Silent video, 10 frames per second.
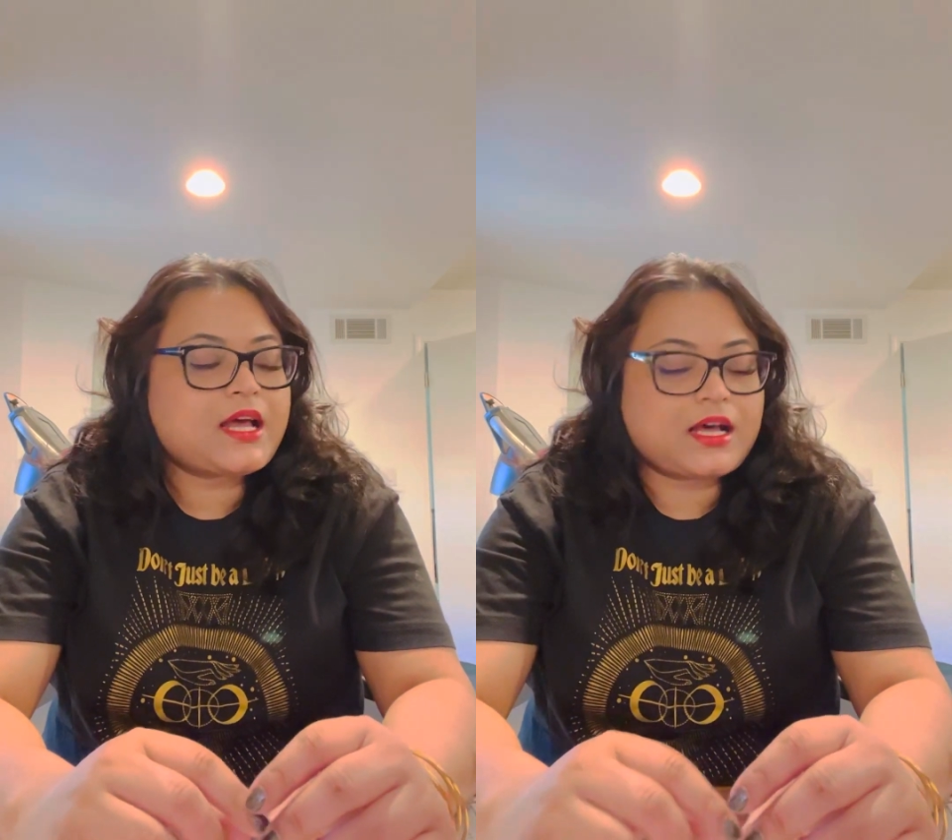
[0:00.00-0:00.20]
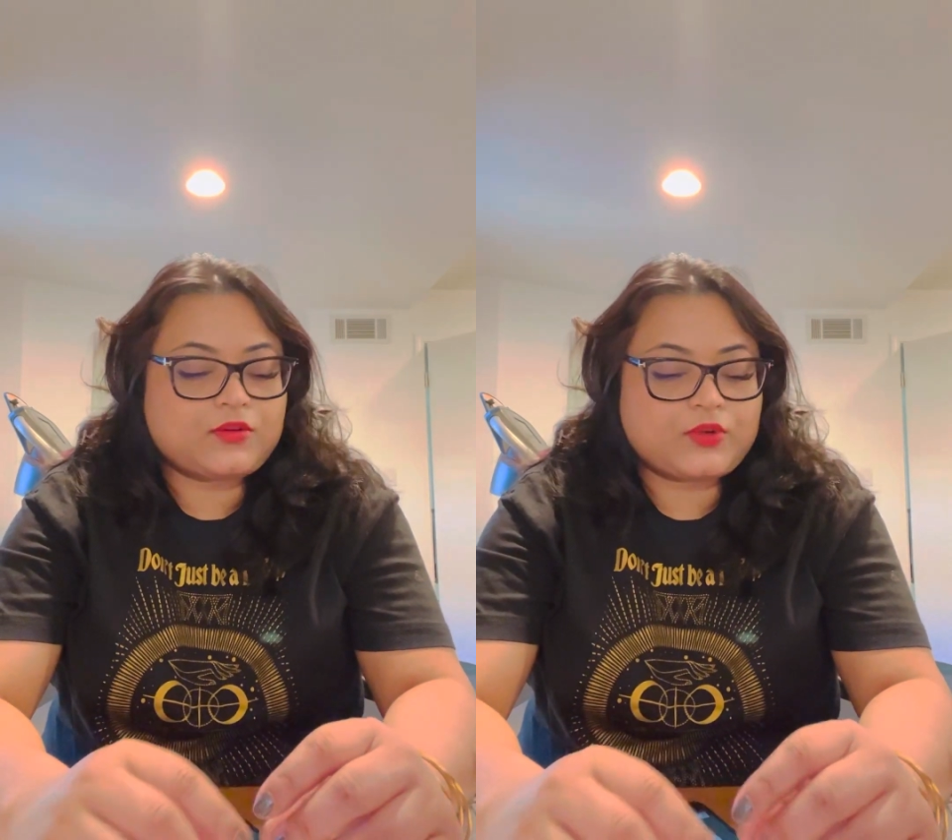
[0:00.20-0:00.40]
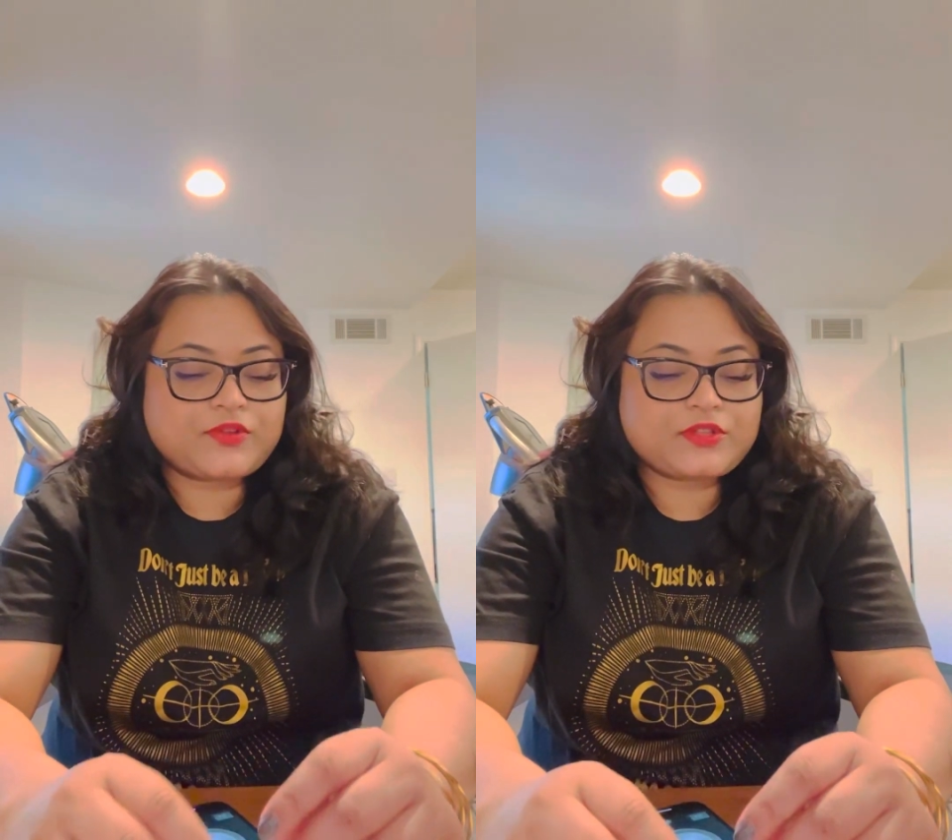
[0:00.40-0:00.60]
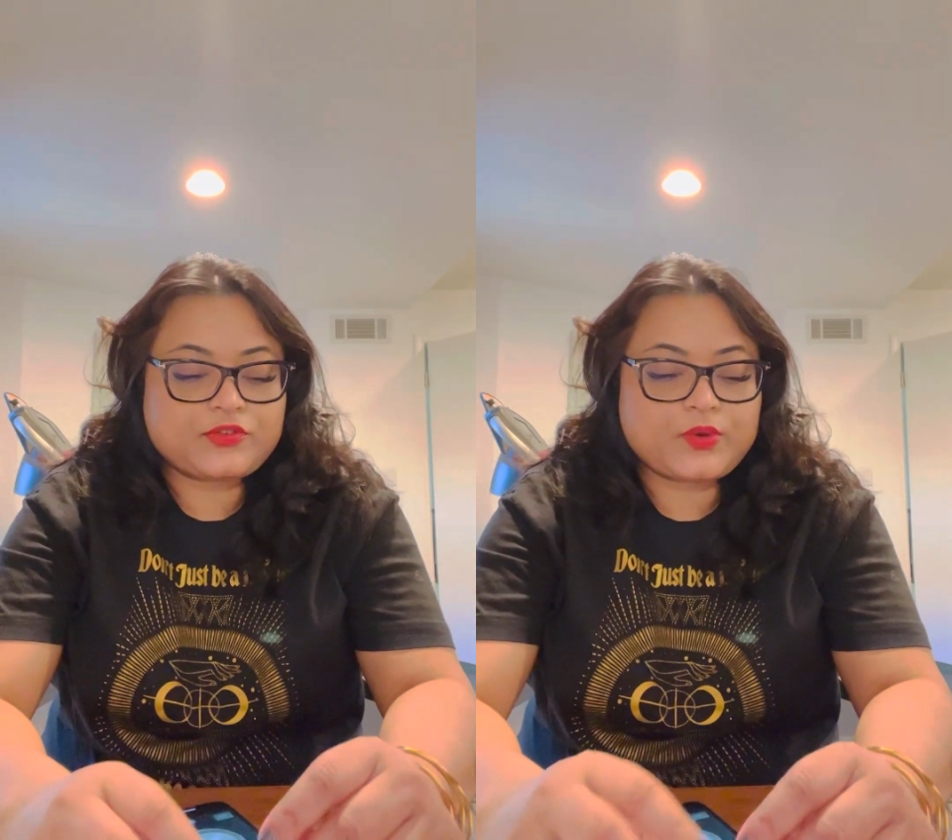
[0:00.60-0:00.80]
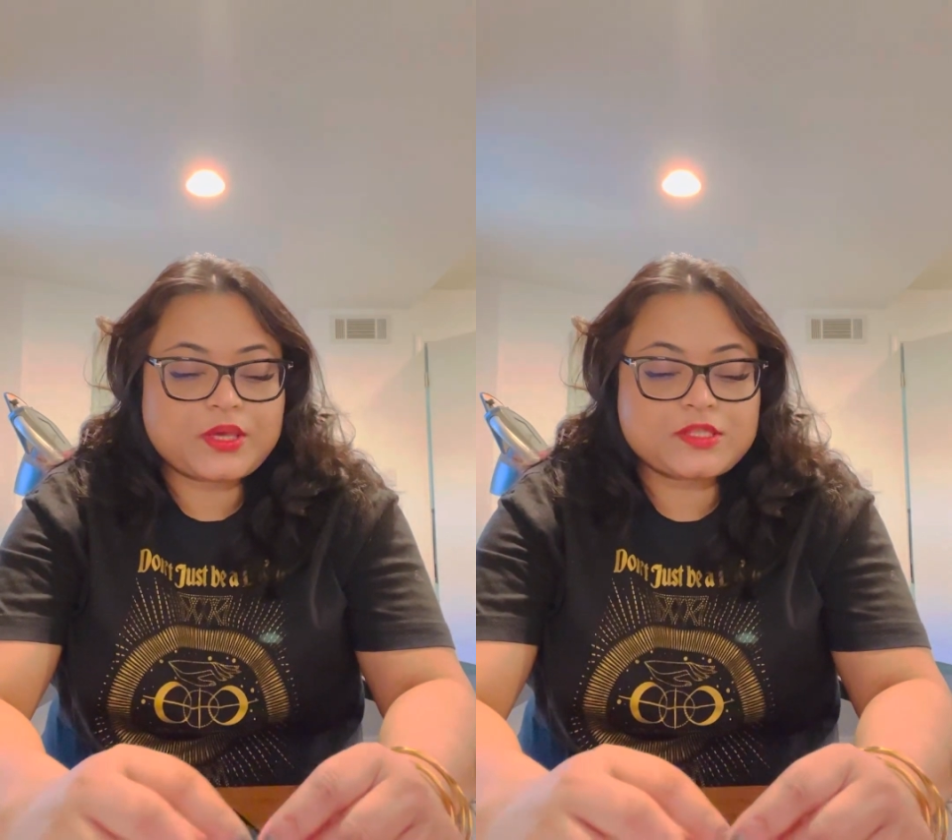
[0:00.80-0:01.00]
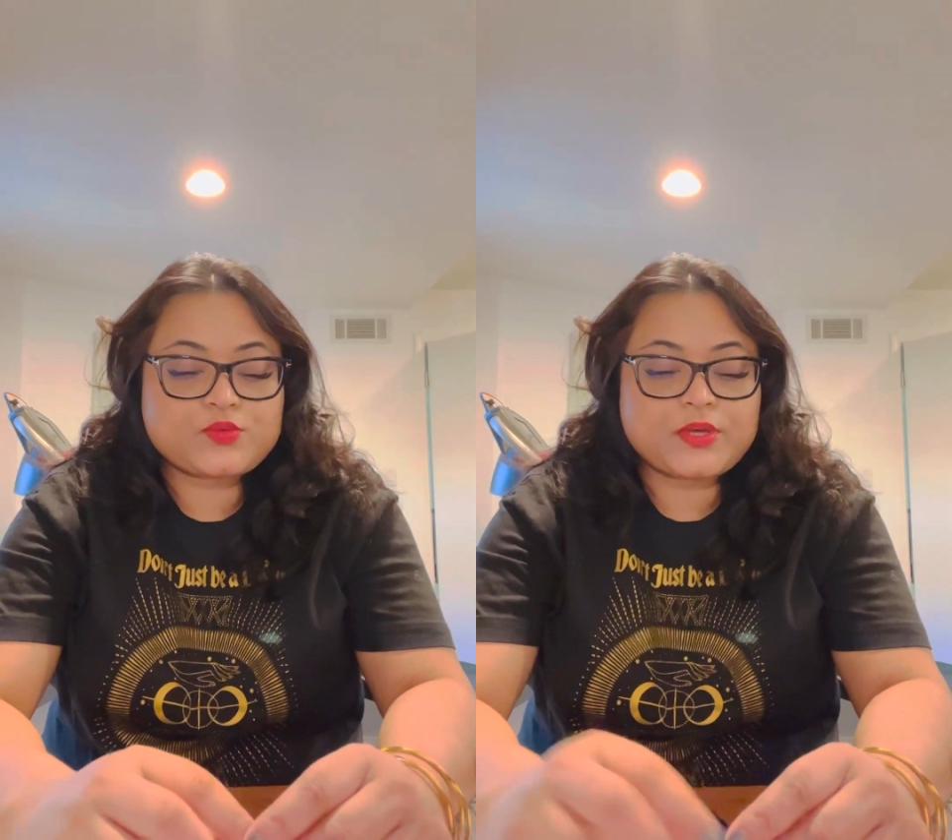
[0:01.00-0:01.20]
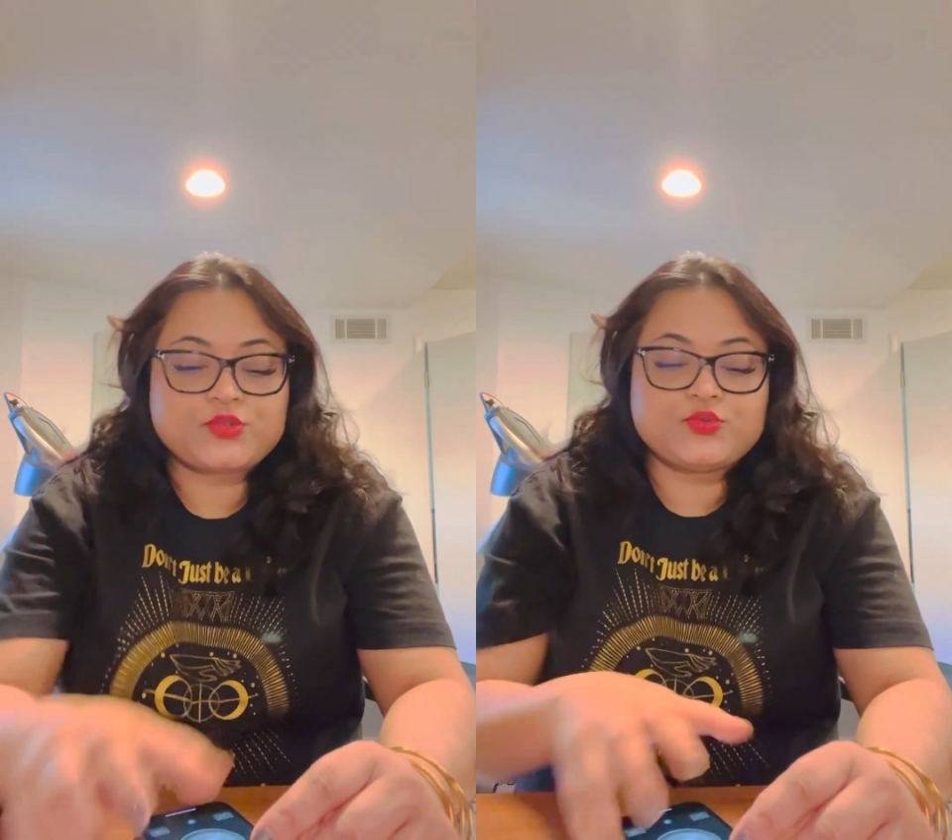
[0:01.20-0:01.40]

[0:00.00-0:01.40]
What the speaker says: one of the quickest way to